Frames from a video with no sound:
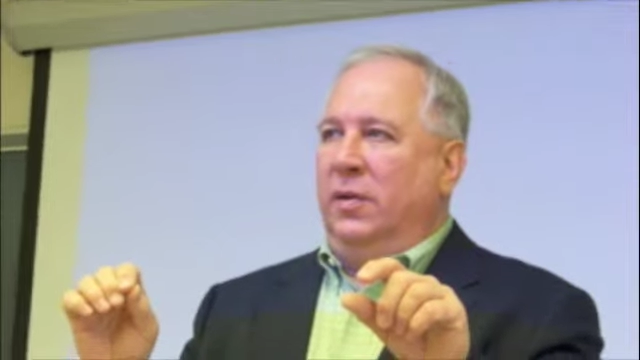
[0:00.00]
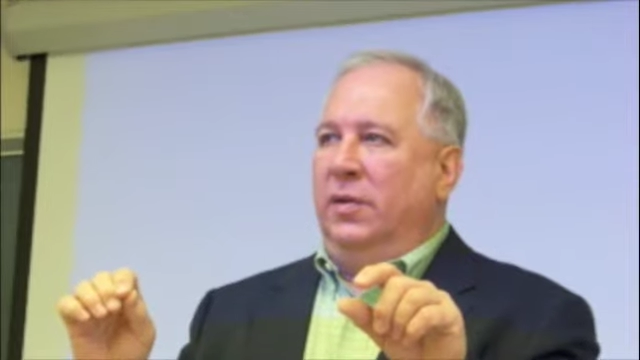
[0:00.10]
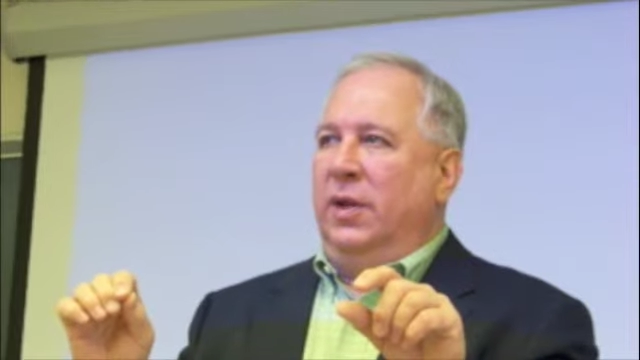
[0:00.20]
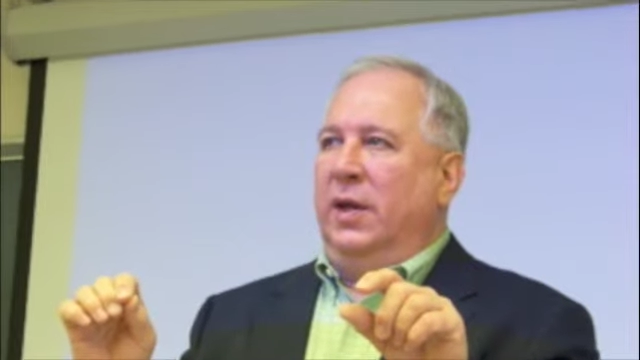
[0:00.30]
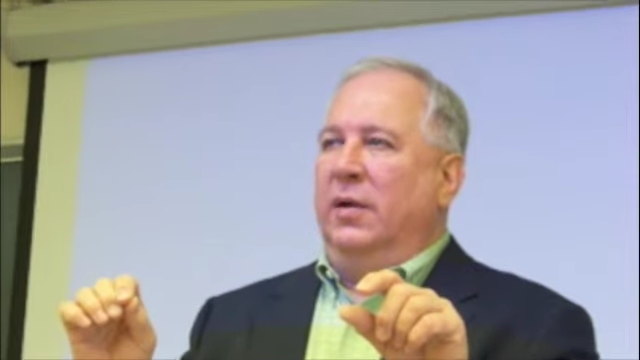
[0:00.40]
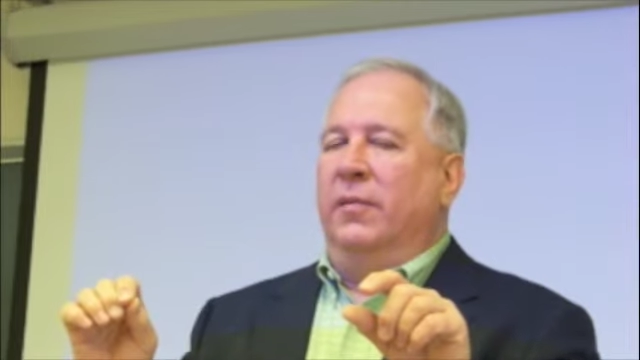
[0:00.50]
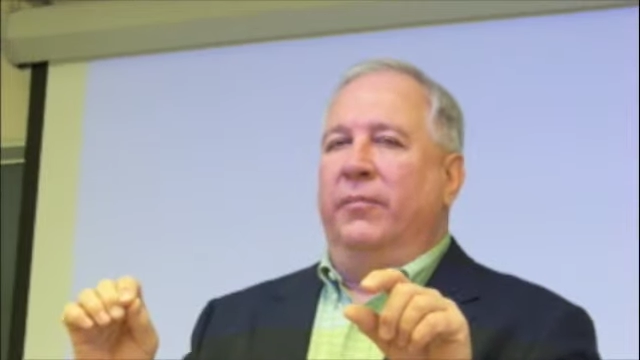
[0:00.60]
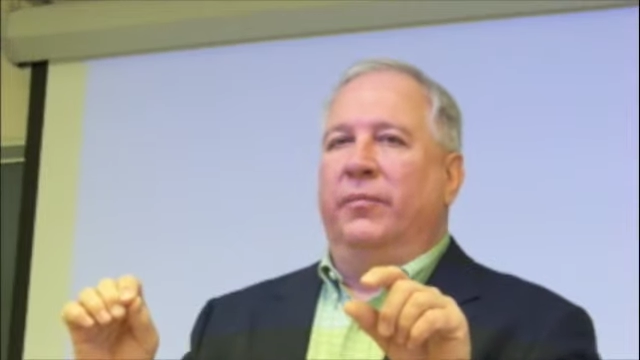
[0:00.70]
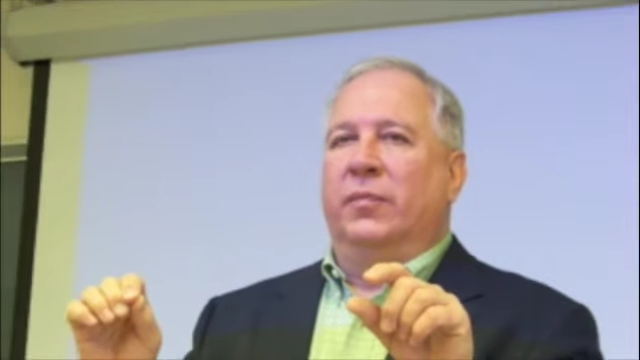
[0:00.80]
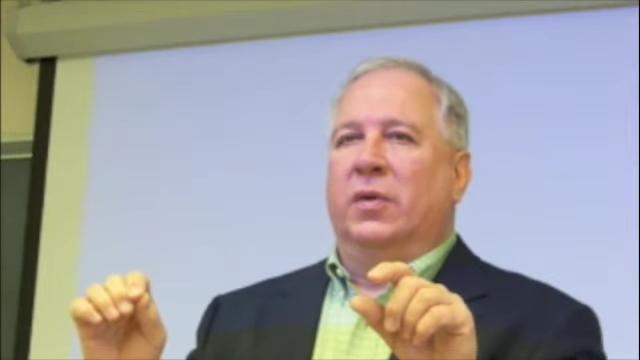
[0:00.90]
Then
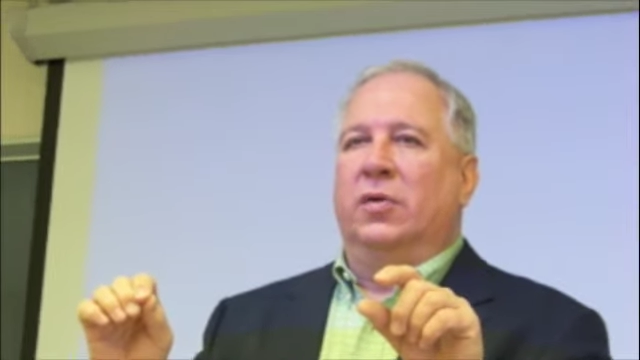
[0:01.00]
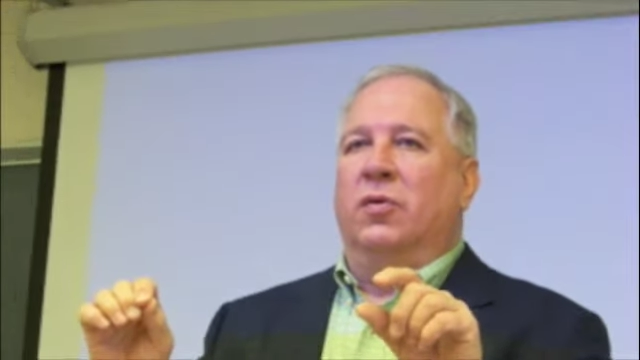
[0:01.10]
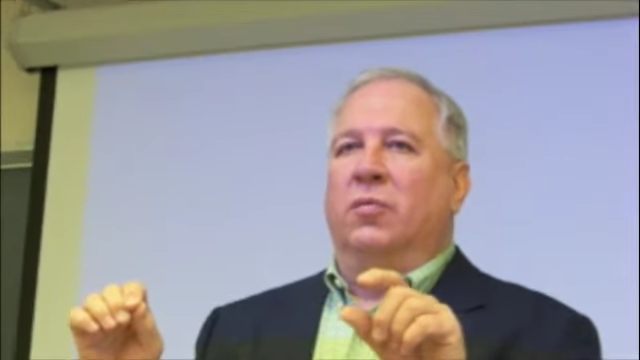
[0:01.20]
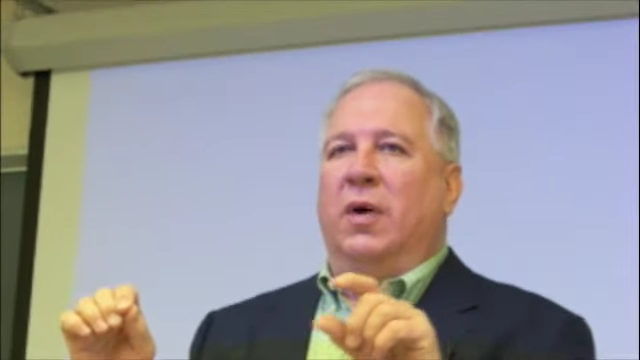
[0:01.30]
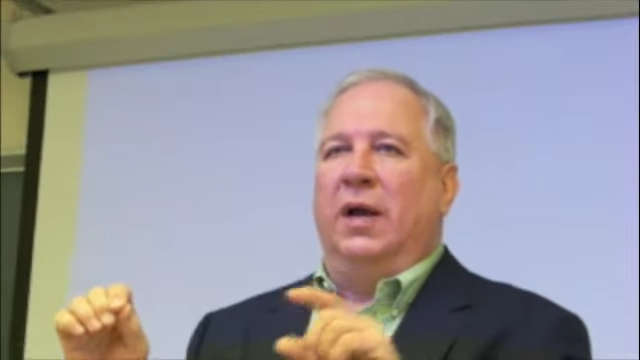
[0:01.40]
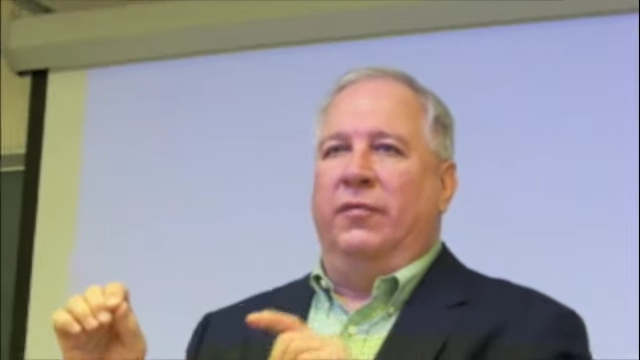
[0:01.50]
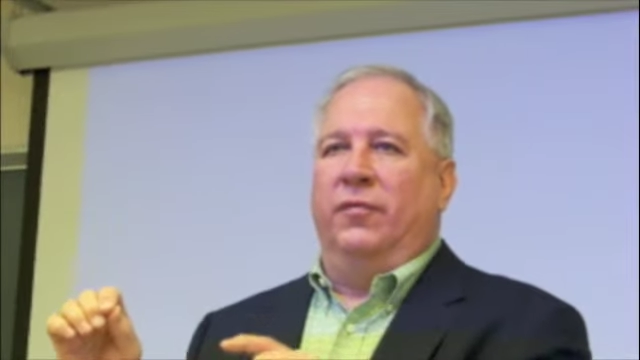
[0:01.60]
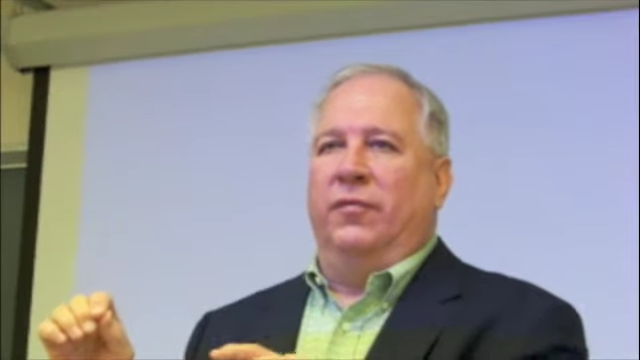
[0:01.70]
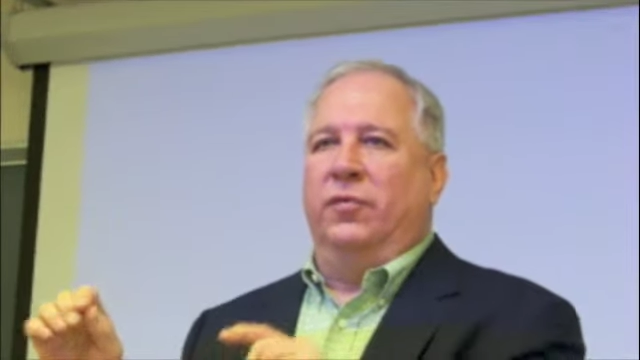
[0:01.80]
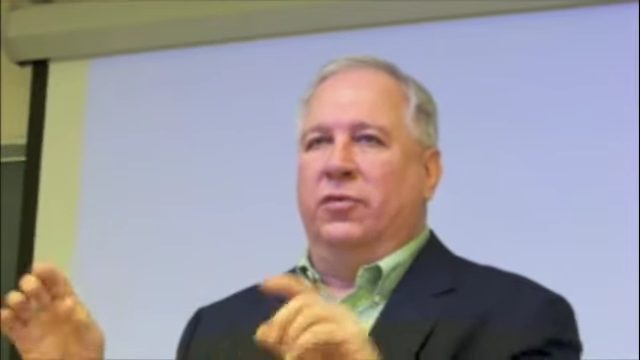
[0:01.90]
your
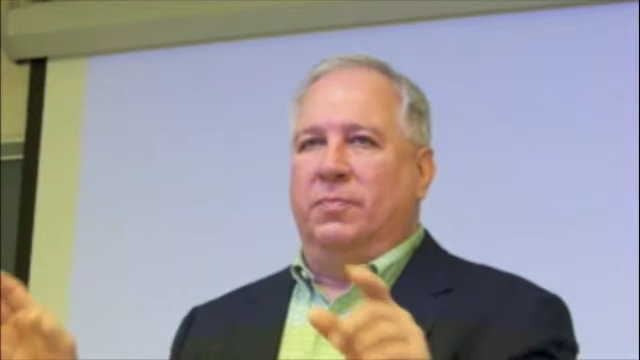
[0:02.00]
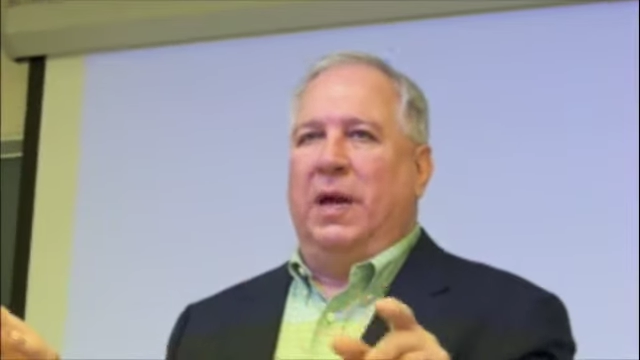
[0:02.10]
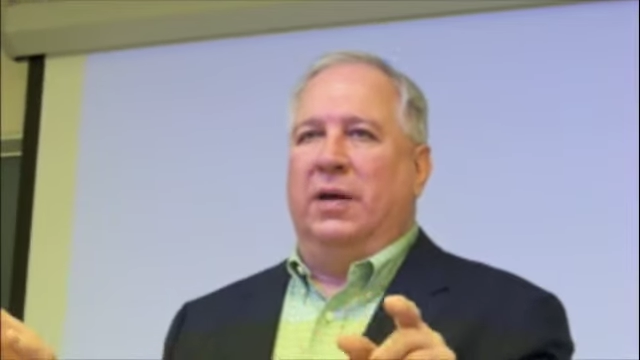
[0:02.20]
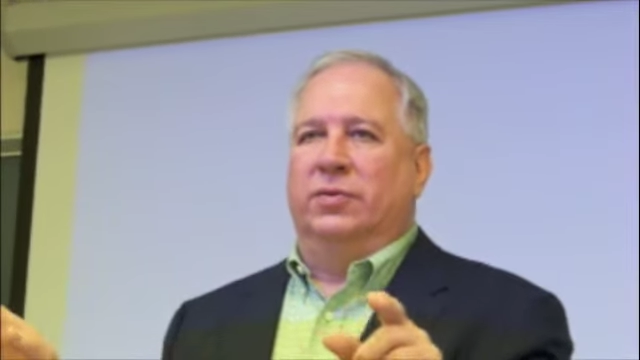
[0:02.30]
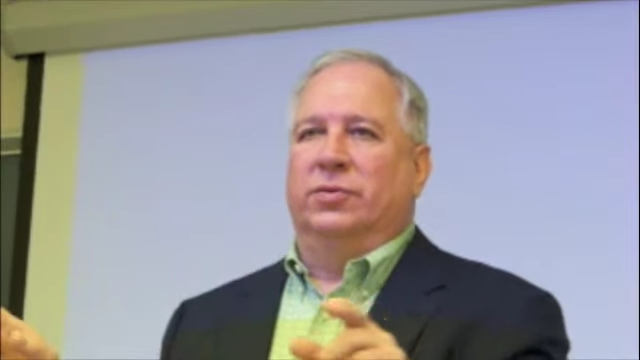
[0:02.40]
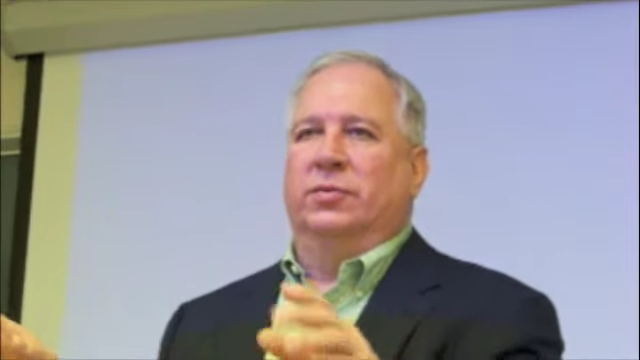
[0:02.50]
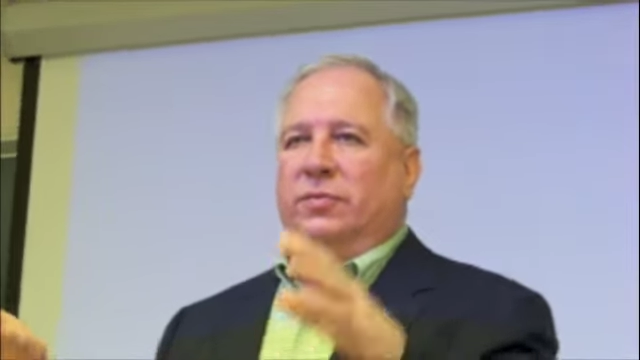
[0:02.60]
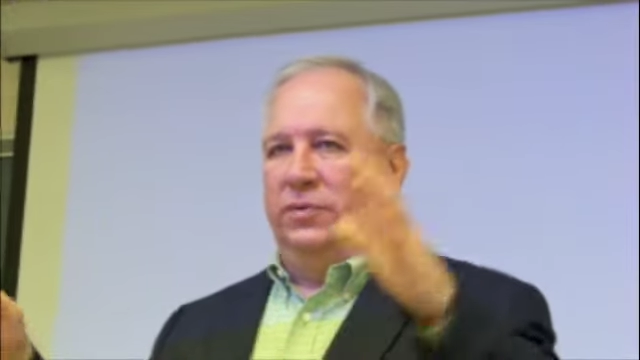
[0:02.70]
wife, your spouse,